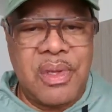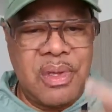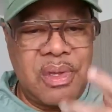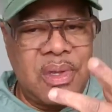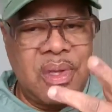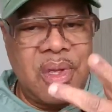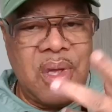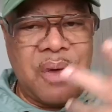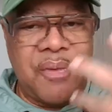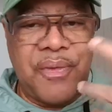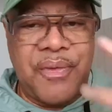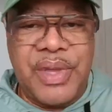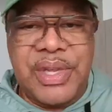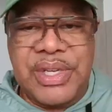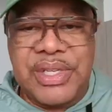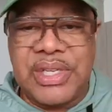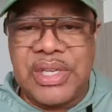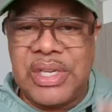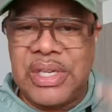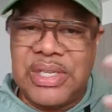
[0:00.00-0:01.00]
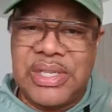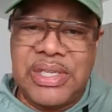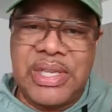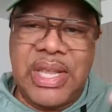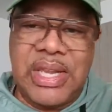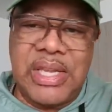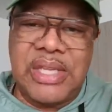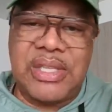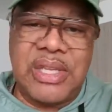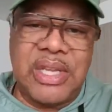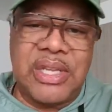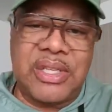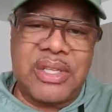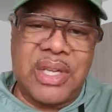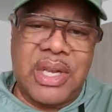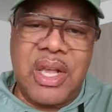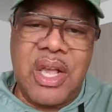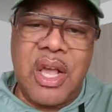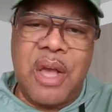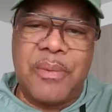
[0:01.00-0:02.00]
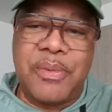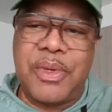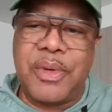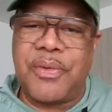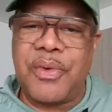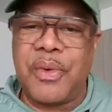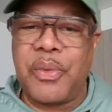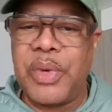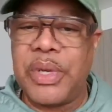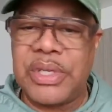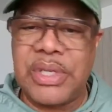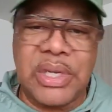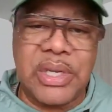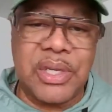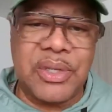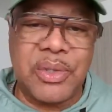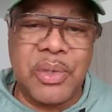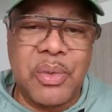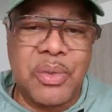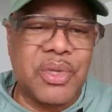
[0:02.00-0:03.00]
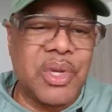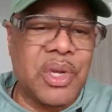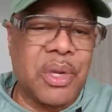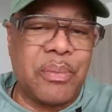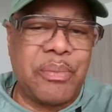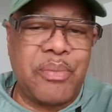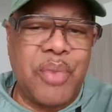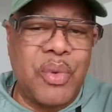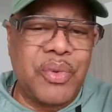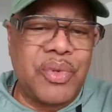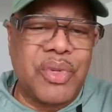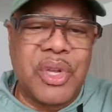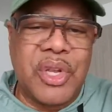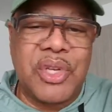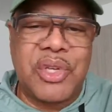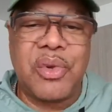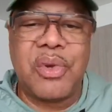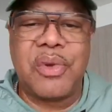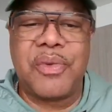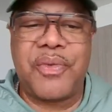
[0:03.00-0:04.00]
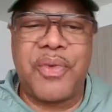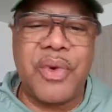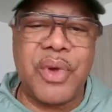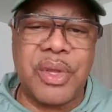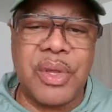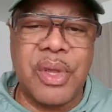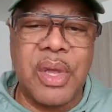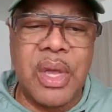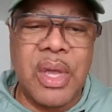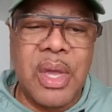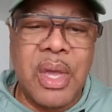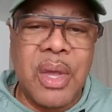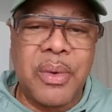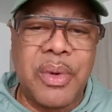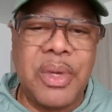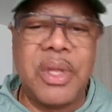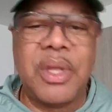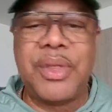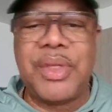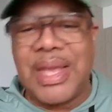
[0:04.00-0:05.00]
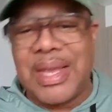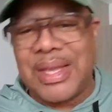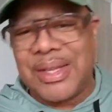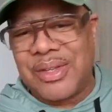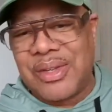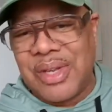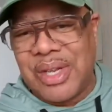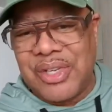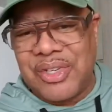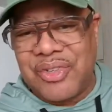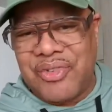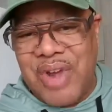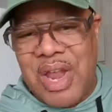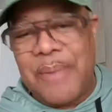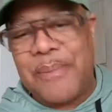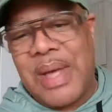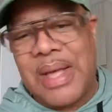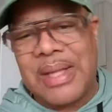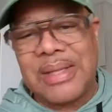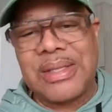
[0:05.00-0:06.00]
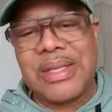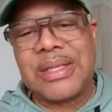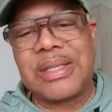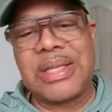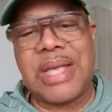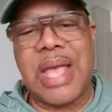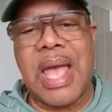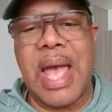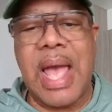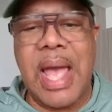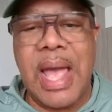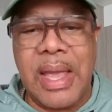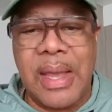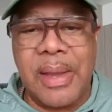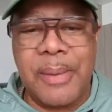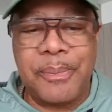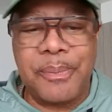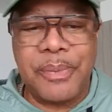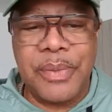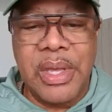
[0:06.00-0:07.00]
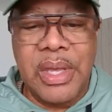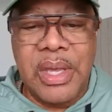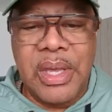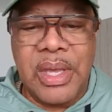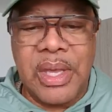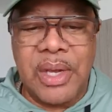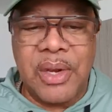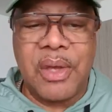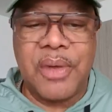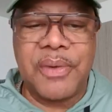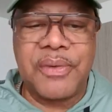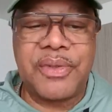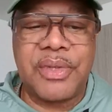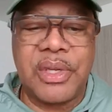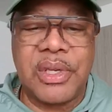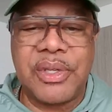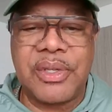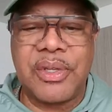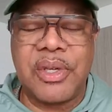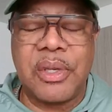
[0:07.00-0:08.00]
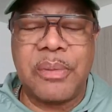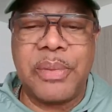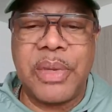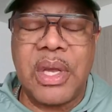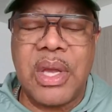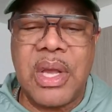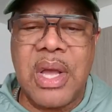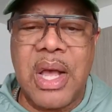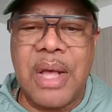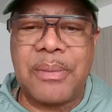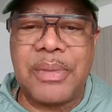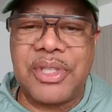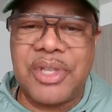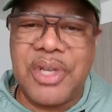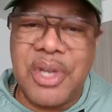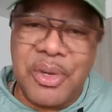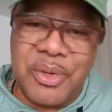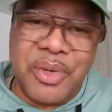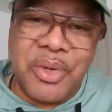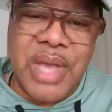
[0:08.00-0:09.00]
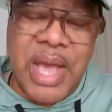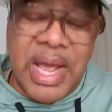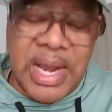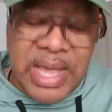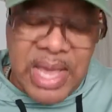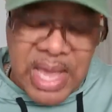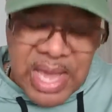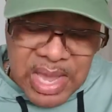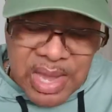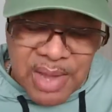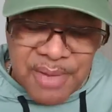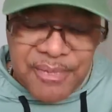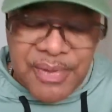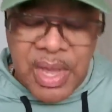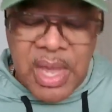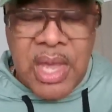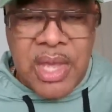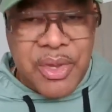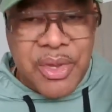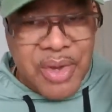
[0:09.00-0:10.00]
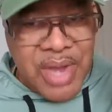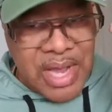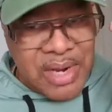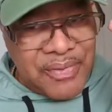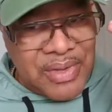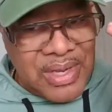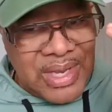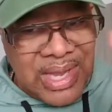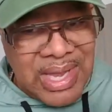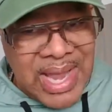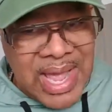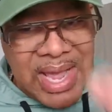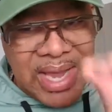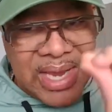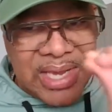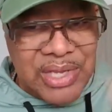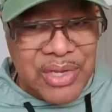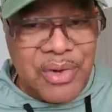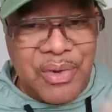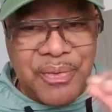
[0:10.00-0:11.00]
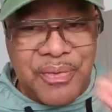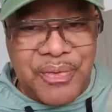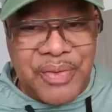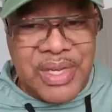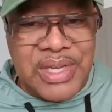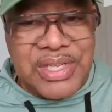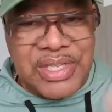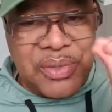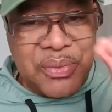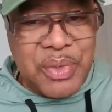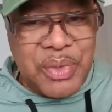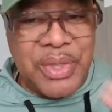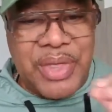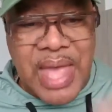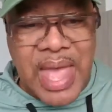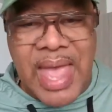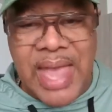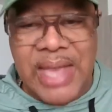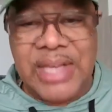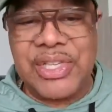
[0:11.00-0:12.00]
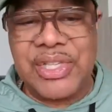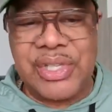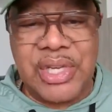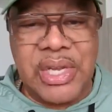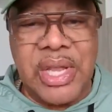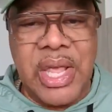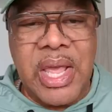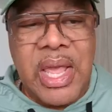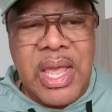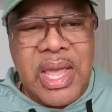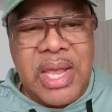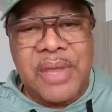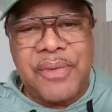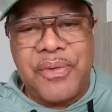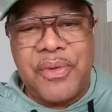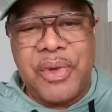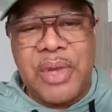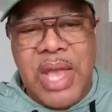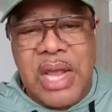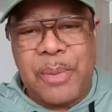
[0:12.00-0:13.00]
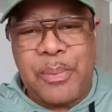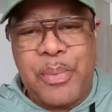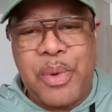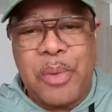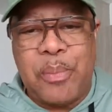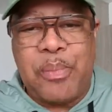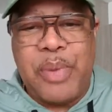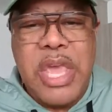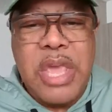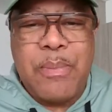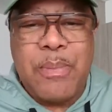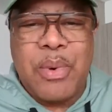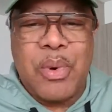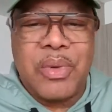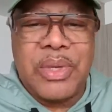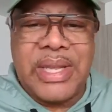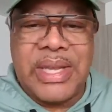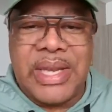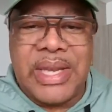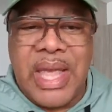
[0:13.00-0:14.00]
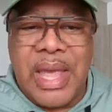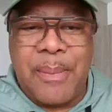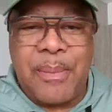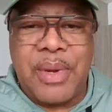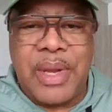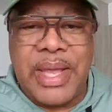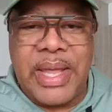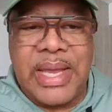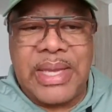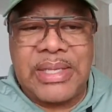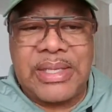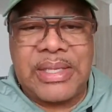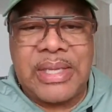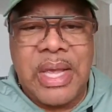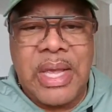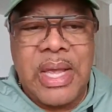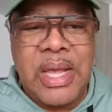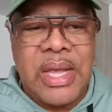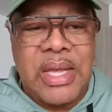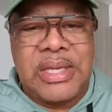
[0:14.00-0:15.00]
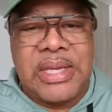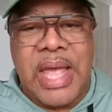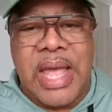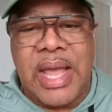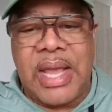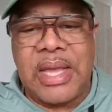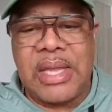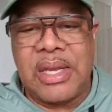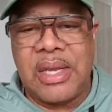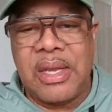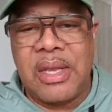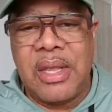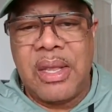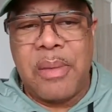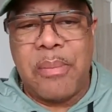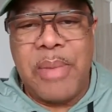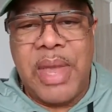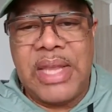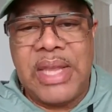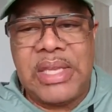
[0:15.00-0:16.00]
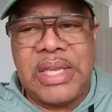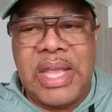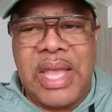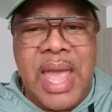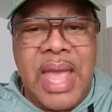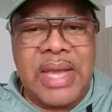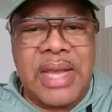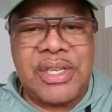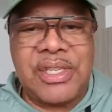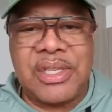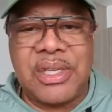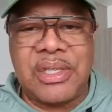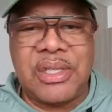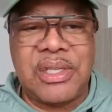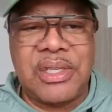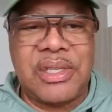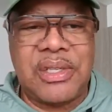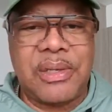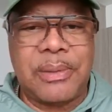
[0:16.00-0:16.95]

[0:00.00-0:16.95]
a vision and say this is going to come to fruition because who's going to do it for you? What do you think is going to drop out the sky and all of a sudden it's going to be accomplished? No, you got to align your vision with action. And if you got to put people in that place that can make the actions